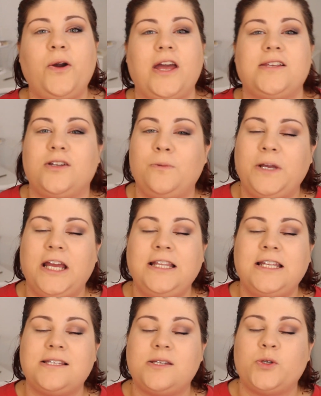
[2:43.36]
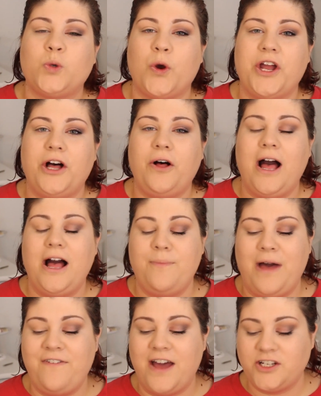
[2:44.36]
Okay, so to begin this tutorial,
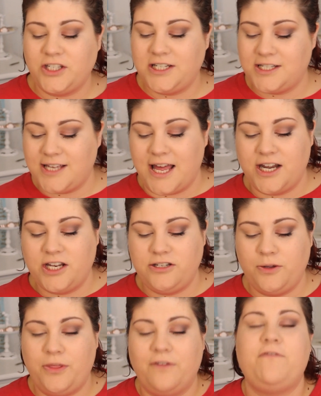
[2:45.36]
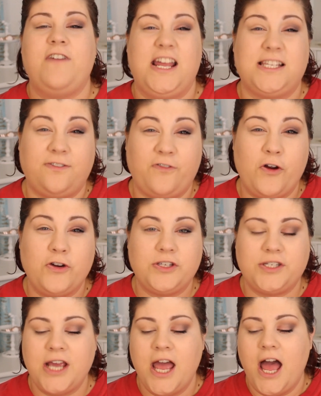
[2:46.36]
I've actually decided to do the face
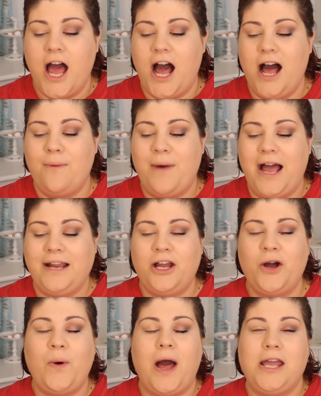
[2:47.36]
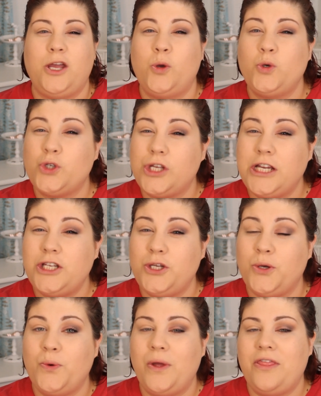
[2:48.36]
first. I know I usually
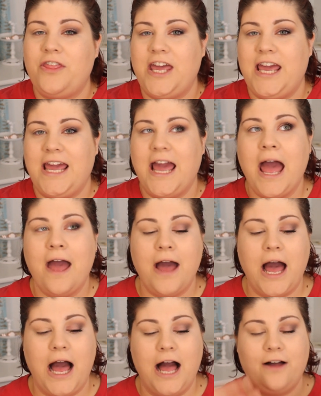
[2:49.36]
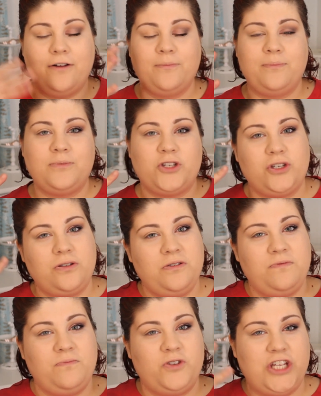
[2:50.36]
do the
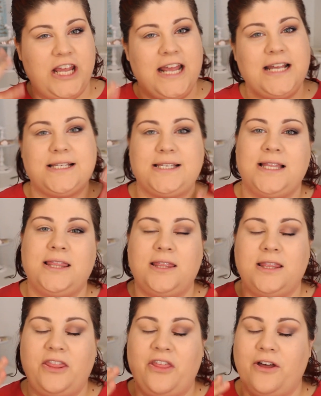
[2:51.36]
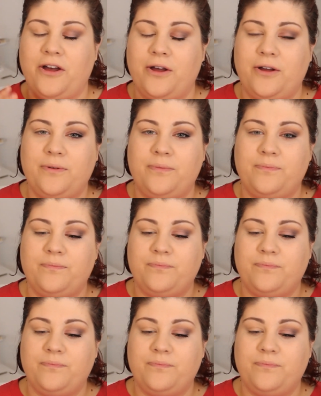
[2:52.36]
cheeks and the